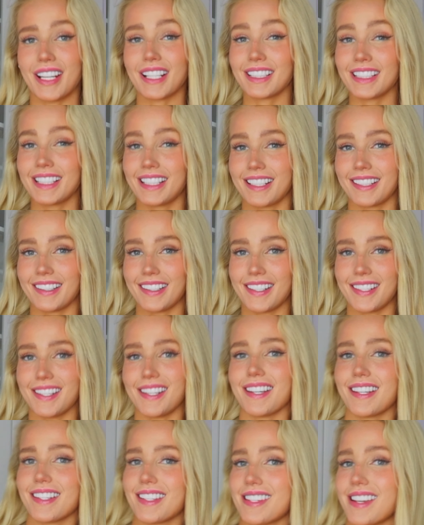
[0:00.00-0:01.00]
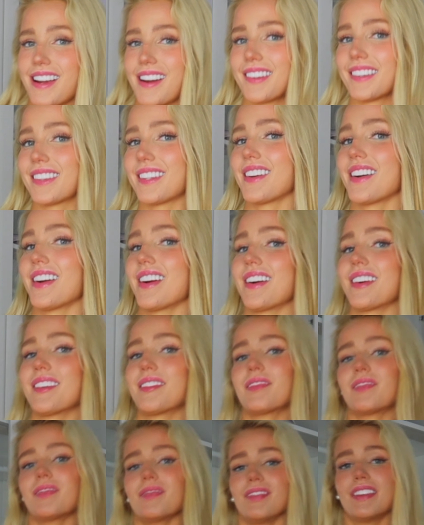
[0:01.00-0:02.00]
cleaning lady is out there,
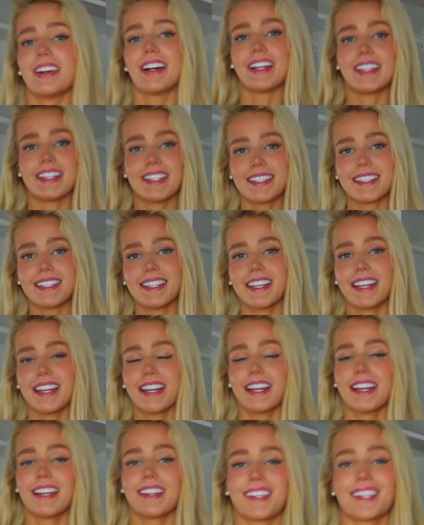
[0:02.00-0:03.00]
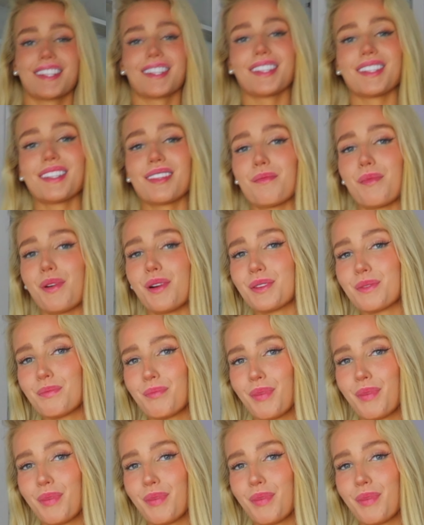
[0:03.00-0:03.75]
but this is the most